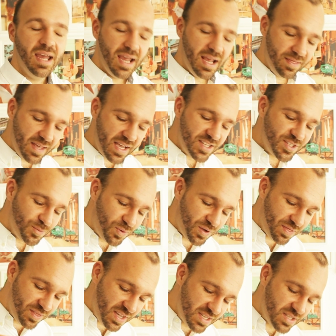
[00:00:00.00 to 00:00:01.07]
And that's
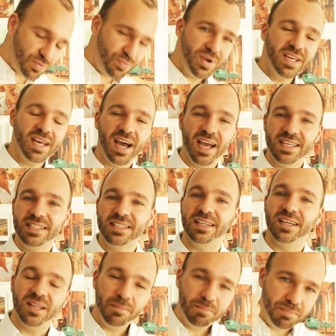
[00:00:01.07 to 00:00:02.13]
what these three guys
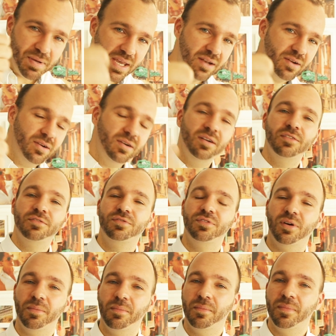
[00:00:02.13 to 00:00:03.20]
did. Peter
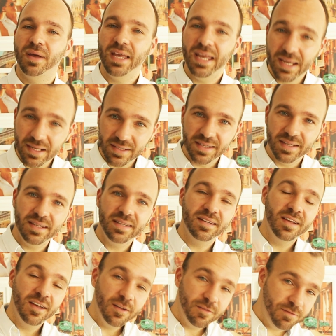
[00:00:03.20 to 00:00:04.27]
from England,
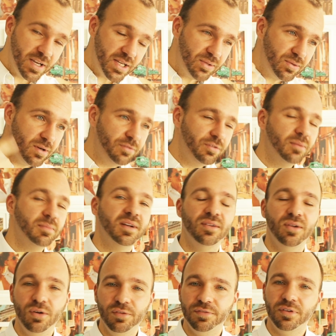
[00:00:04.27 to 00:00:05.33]
Victor from
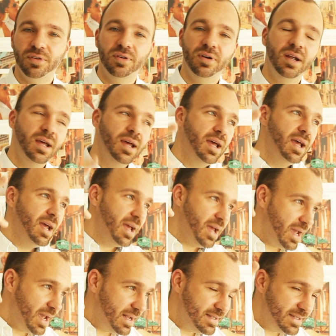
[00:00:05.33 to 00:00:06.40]
Hanover,
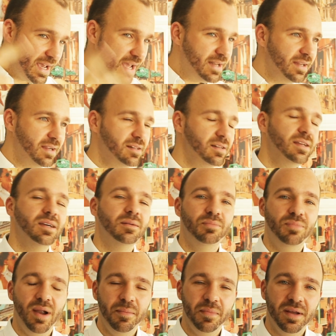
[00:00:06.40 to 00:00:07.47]
and Daniel here
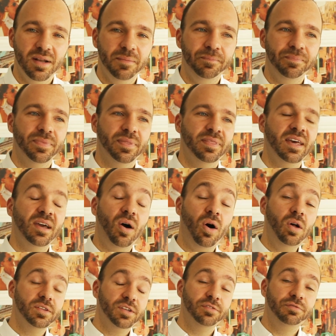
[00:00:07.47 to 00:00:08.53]
in Bremen. They are
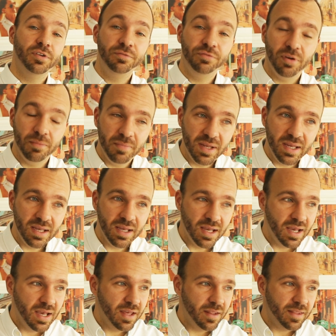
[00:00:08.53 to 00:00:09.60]
all different from me.
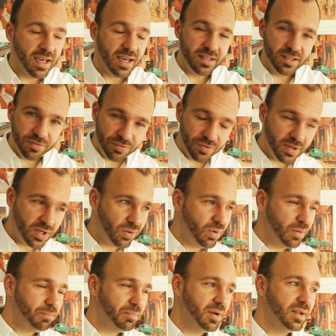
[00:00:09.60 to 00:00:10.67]
They had different
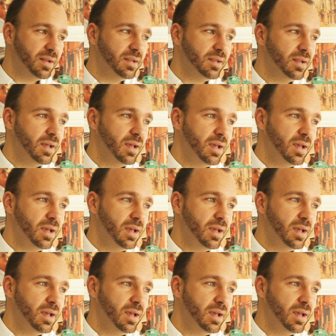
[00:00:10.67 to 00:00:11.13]
equipment.